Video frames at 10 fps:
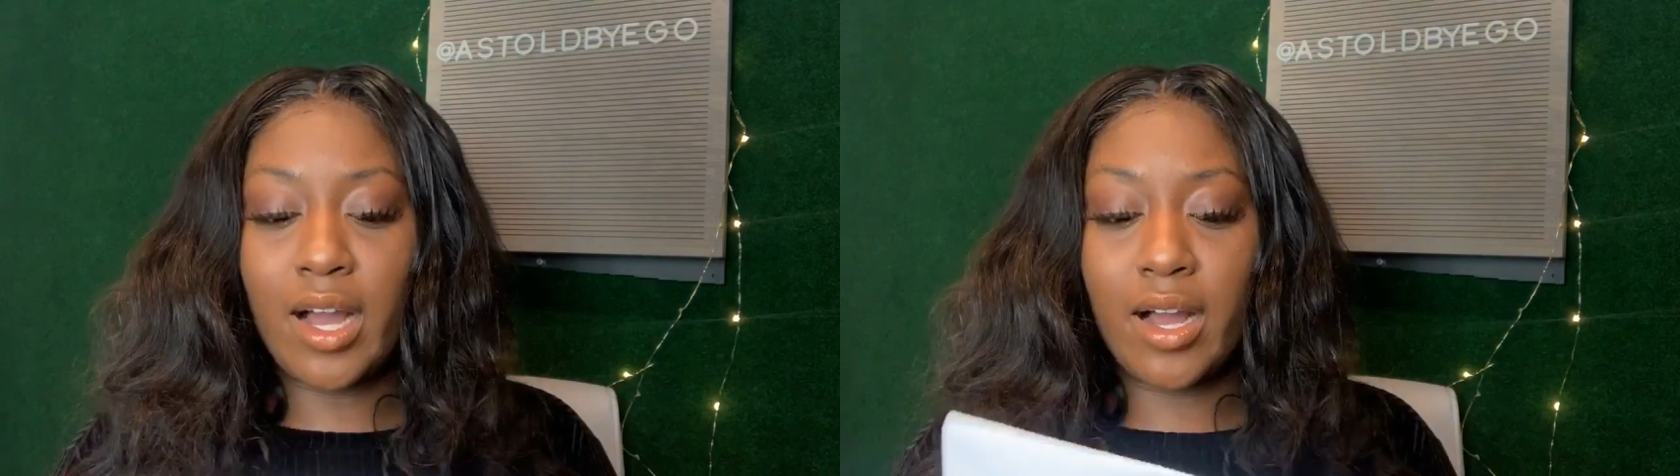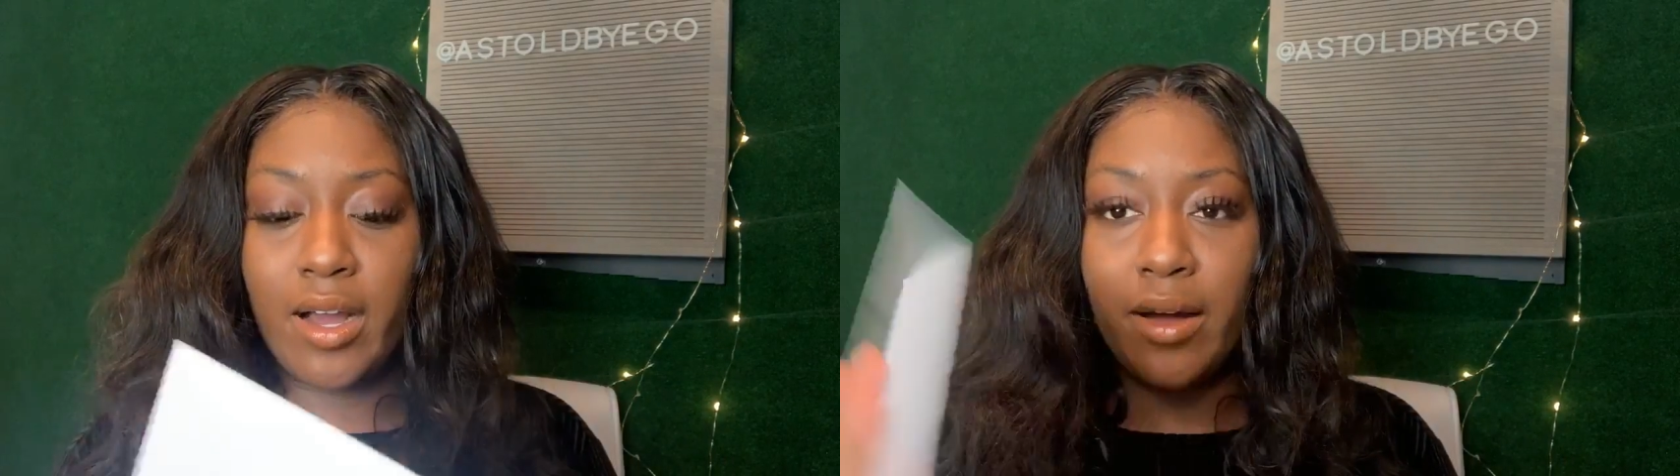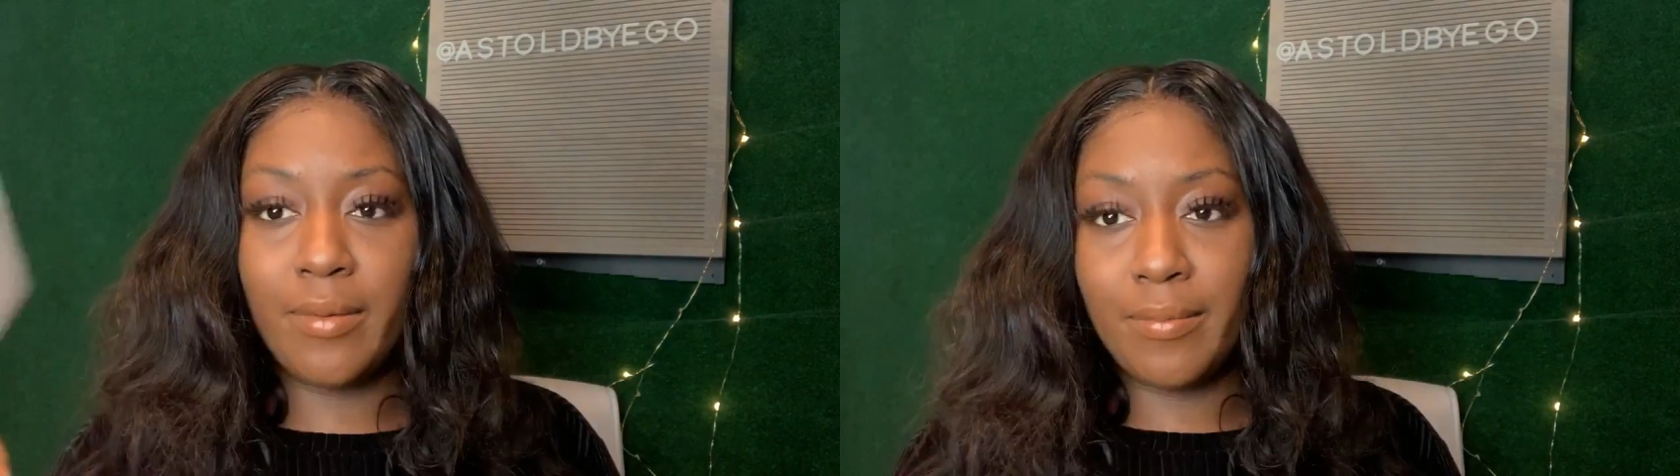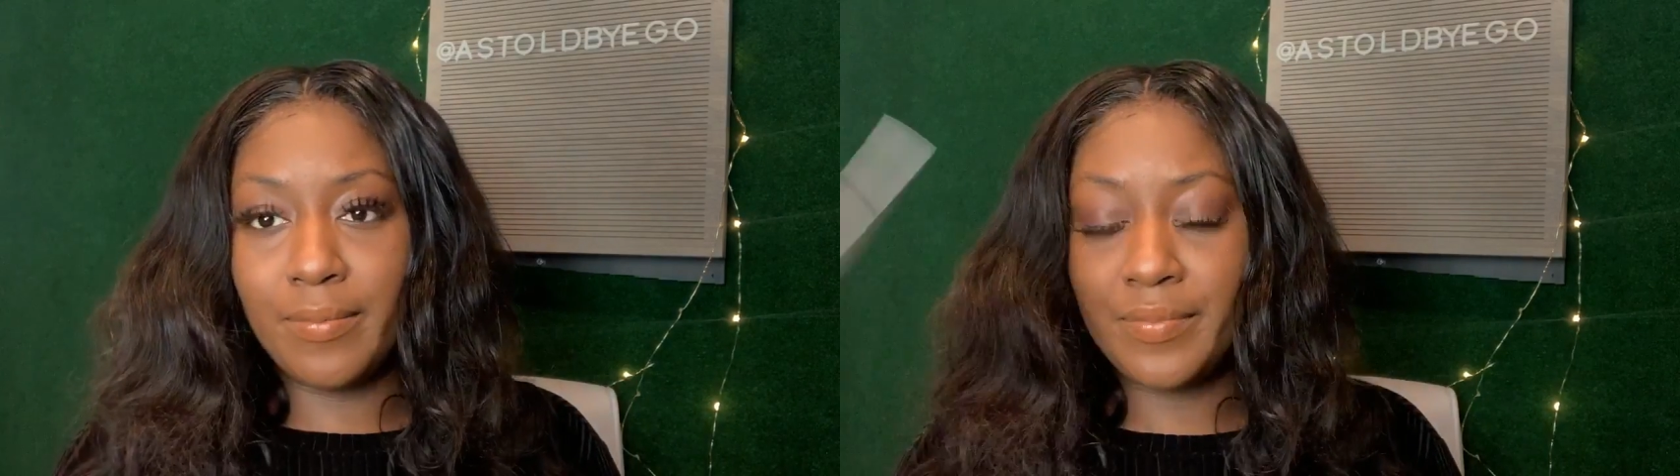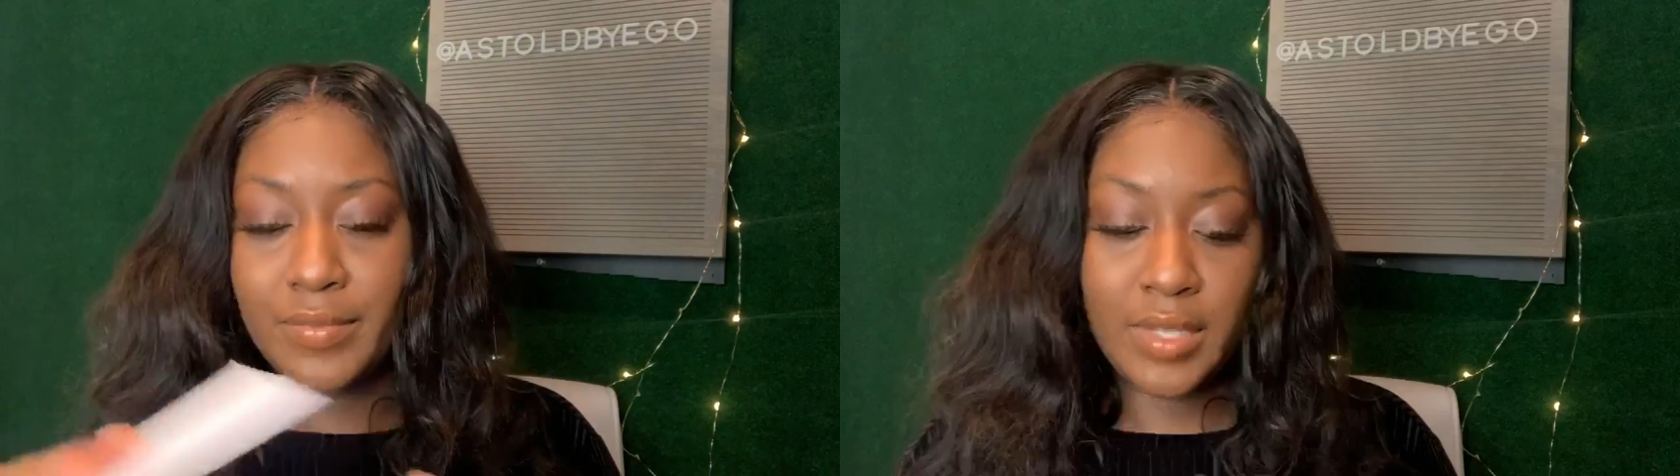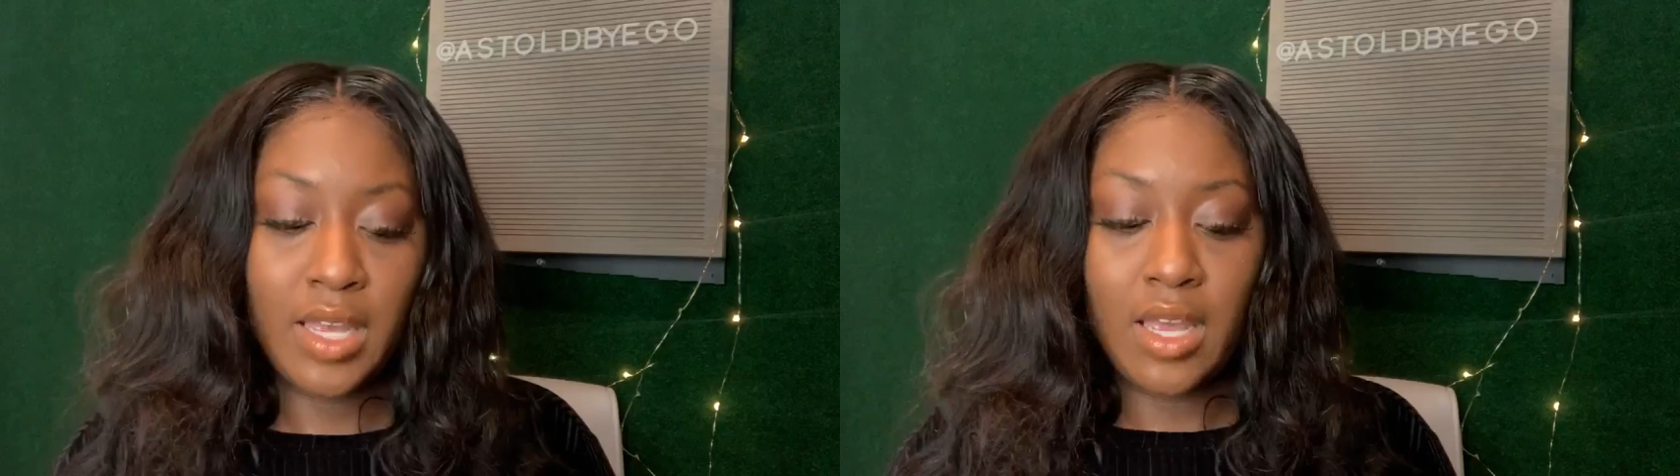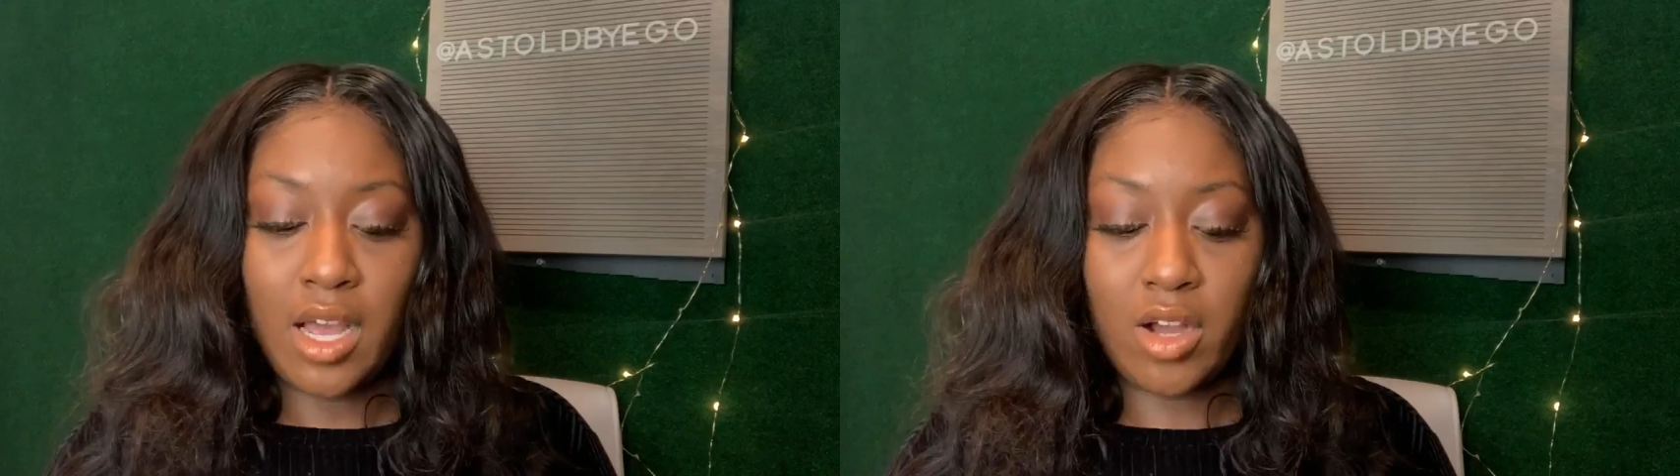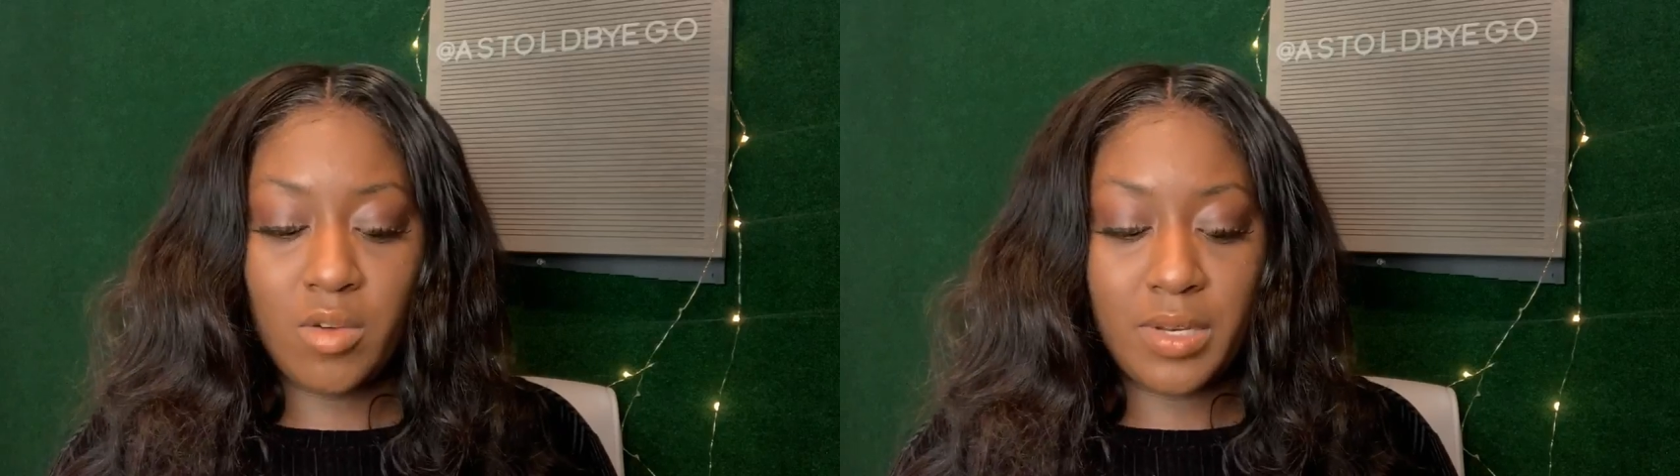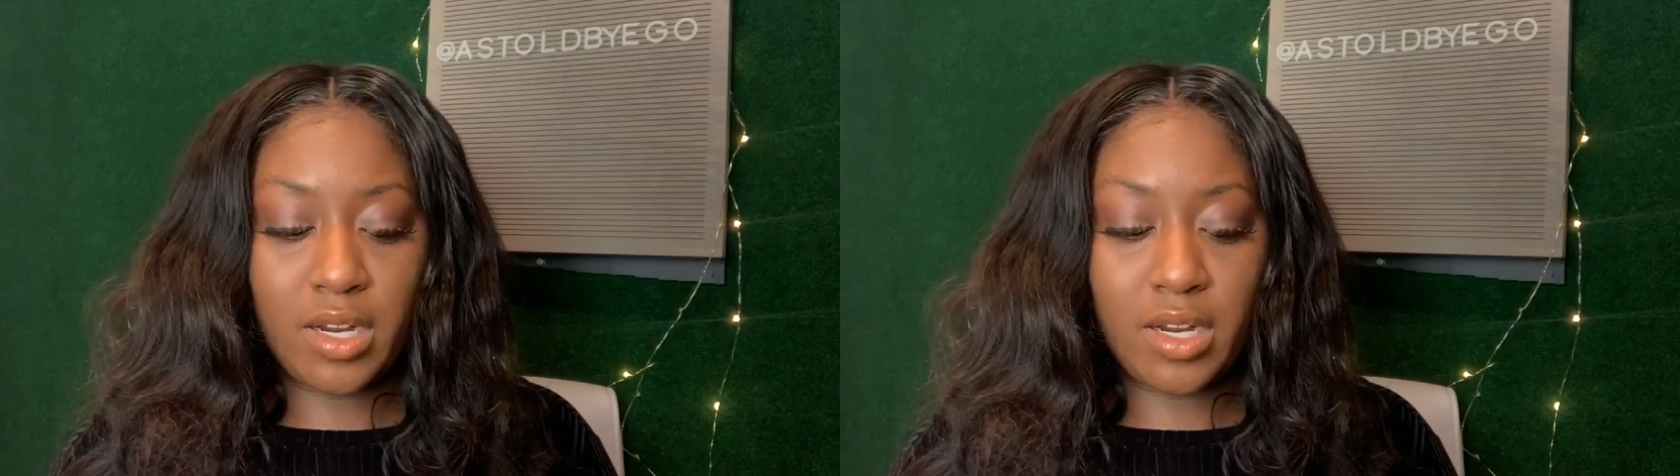I'll open